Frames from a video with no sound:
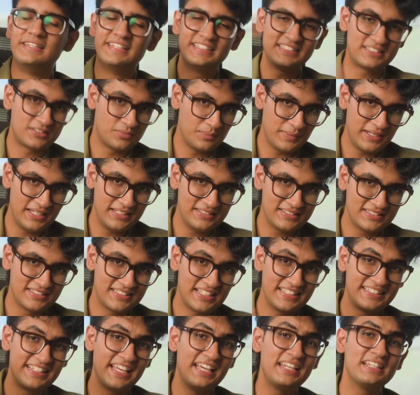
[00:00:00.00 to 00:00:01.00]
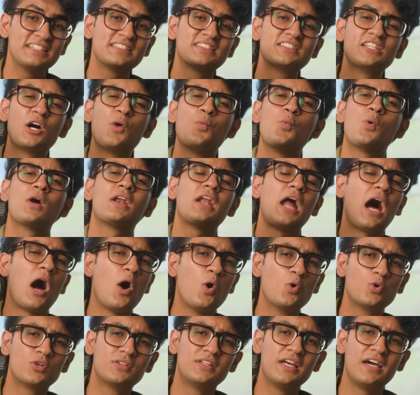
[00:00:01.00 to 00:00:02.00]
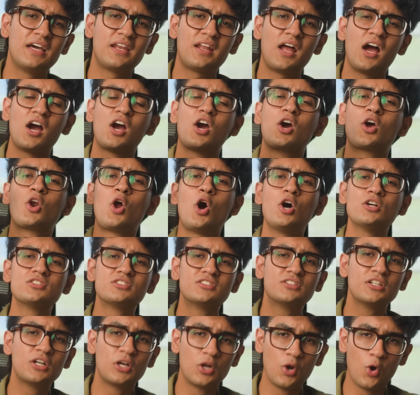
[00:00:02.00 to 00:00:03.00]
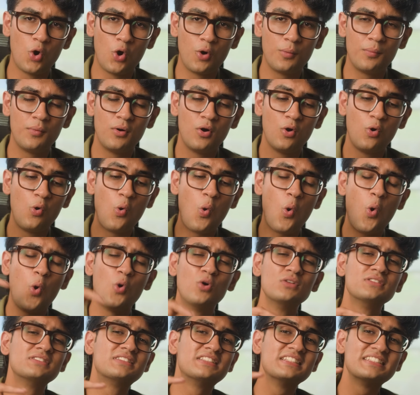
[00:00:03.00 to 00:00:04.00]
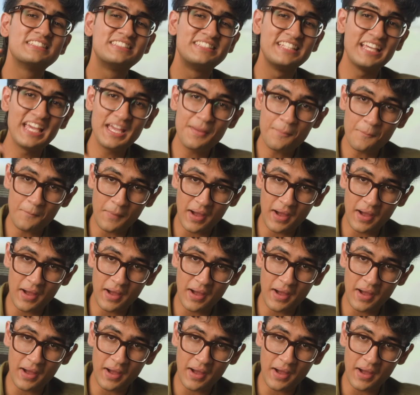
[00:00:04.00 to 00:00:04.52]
This means that there is someone out there across the globe who owns the same